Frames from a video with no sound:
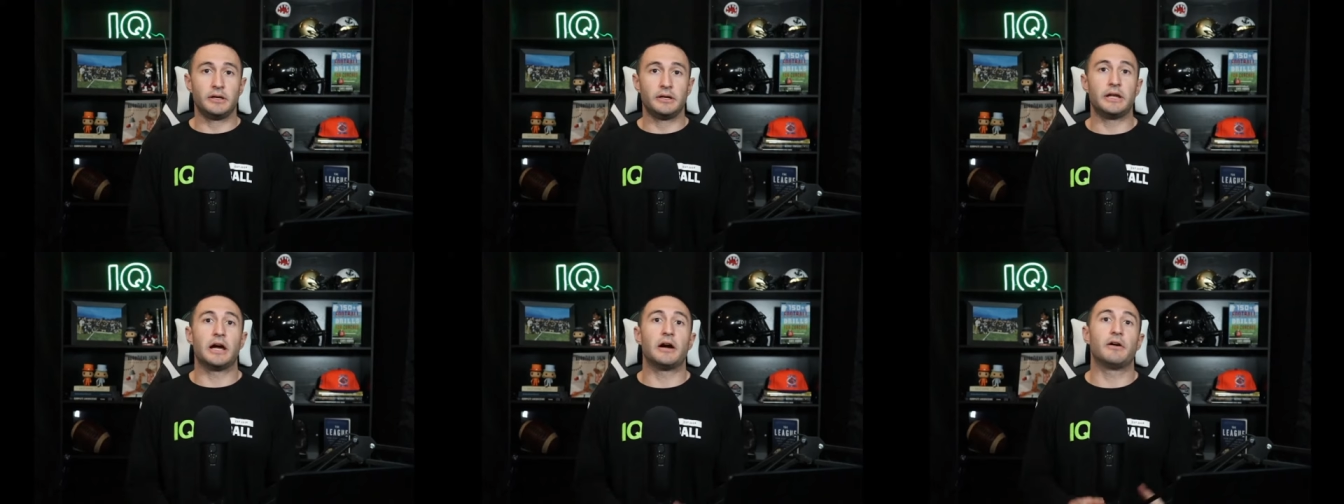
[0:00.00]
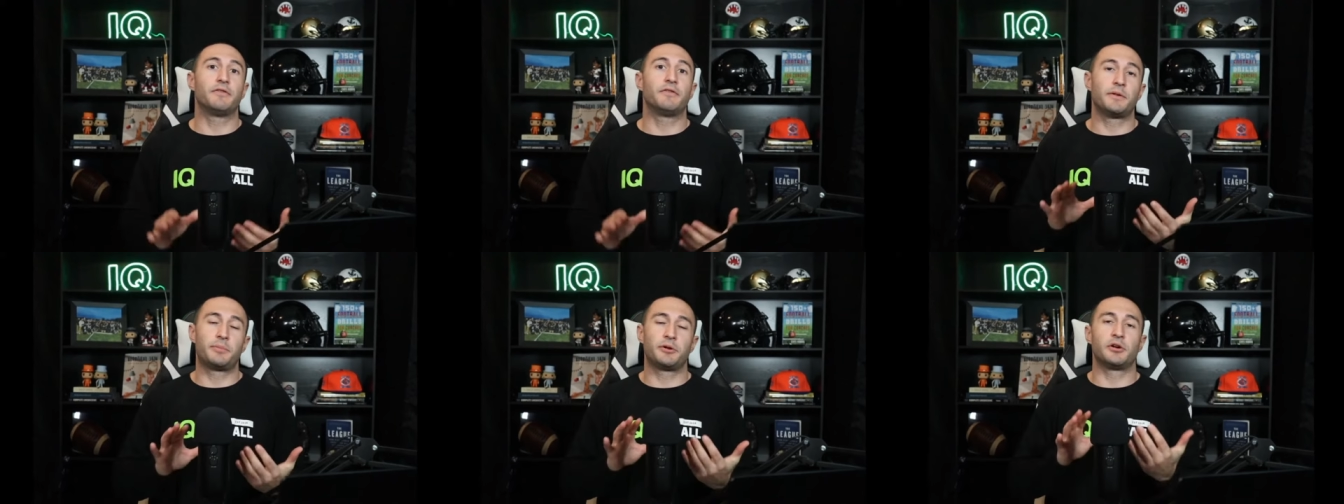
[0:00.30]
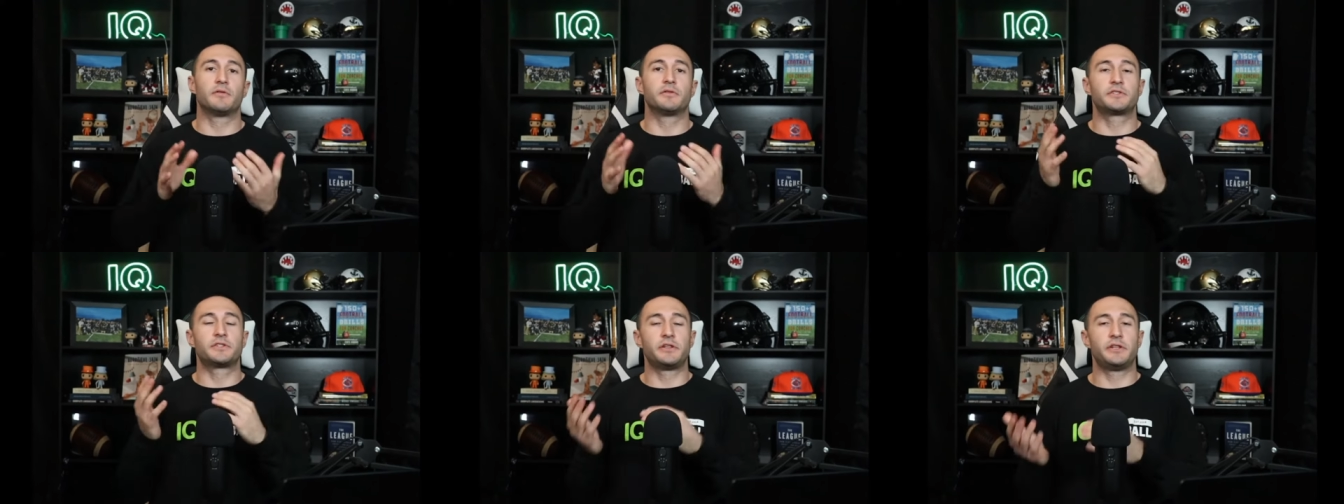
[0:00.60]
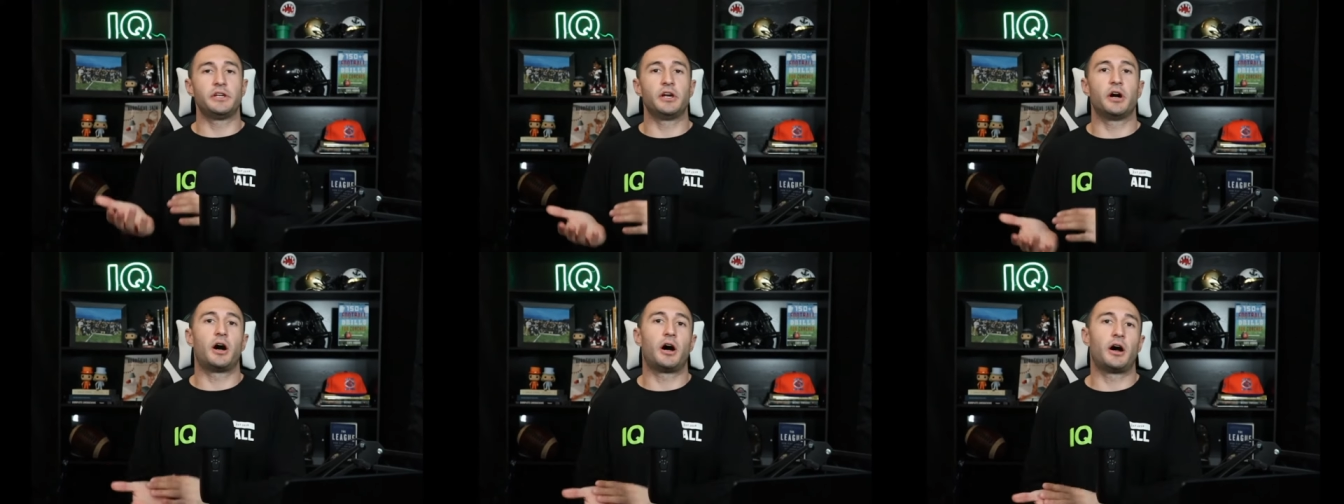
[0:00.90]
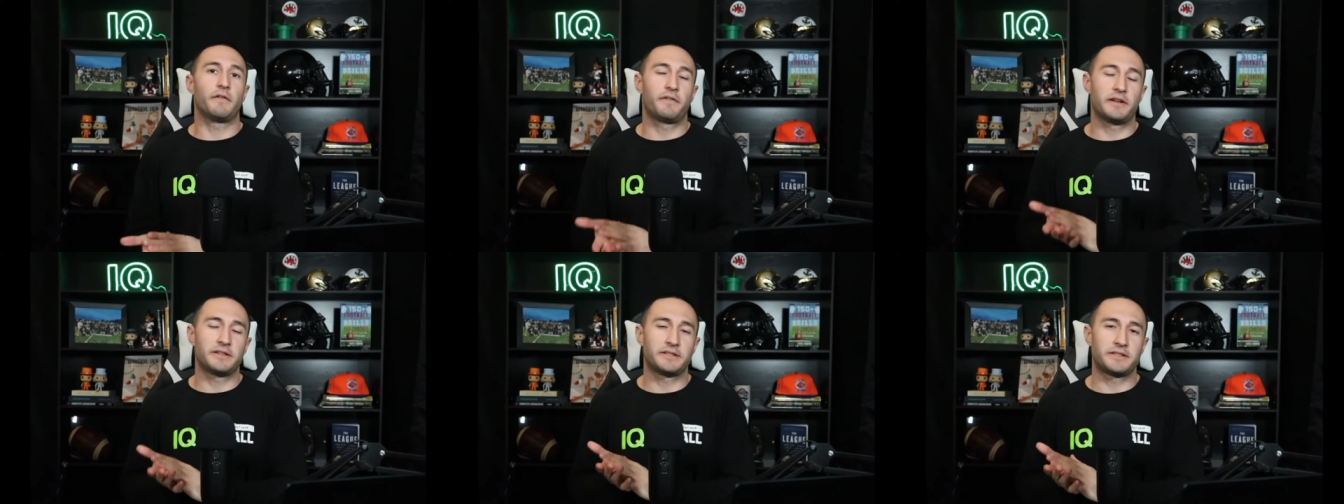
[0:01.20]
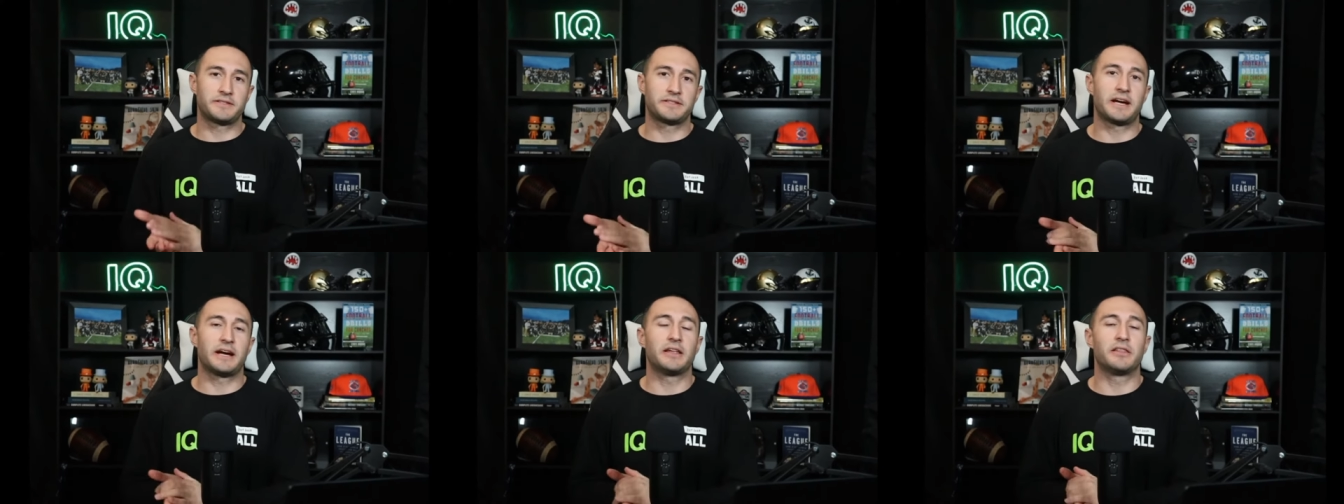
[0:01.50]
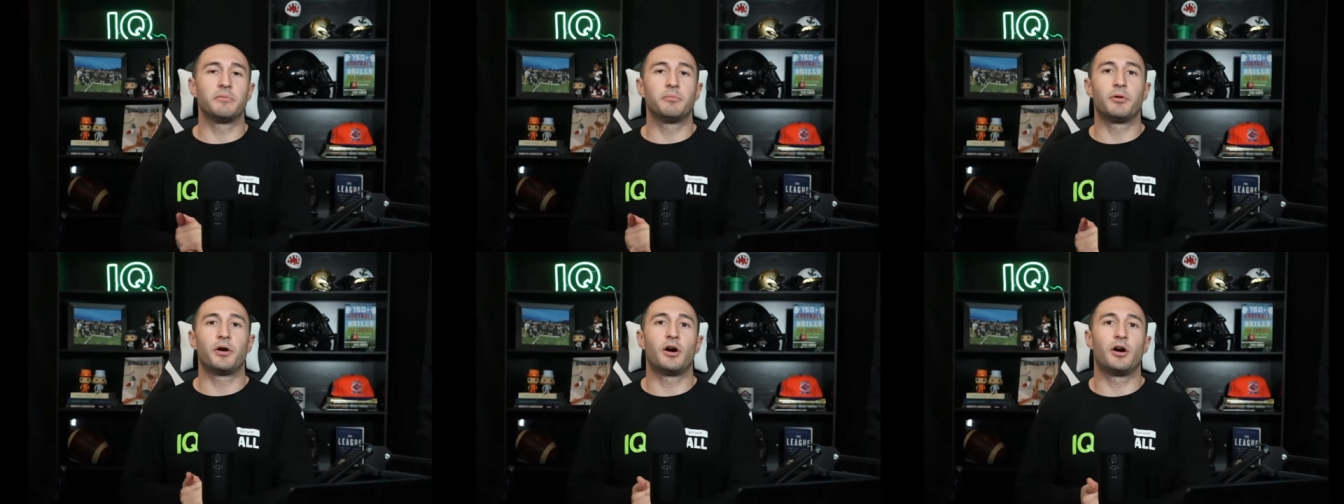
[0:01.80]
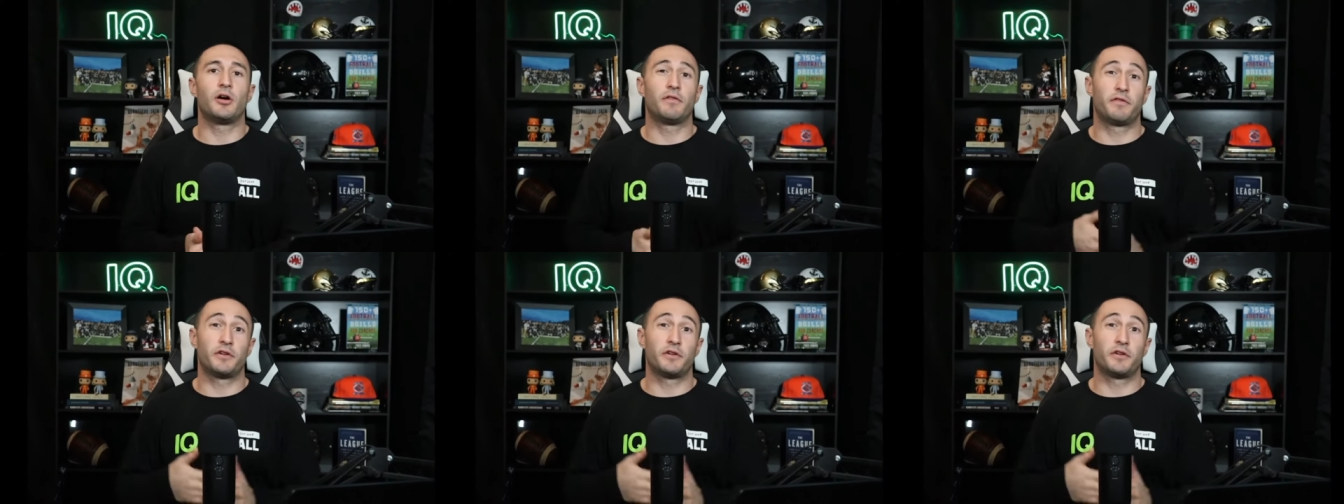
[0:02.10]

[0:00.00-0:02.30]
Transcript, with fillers: Now flipping over to the offensive side of the ball,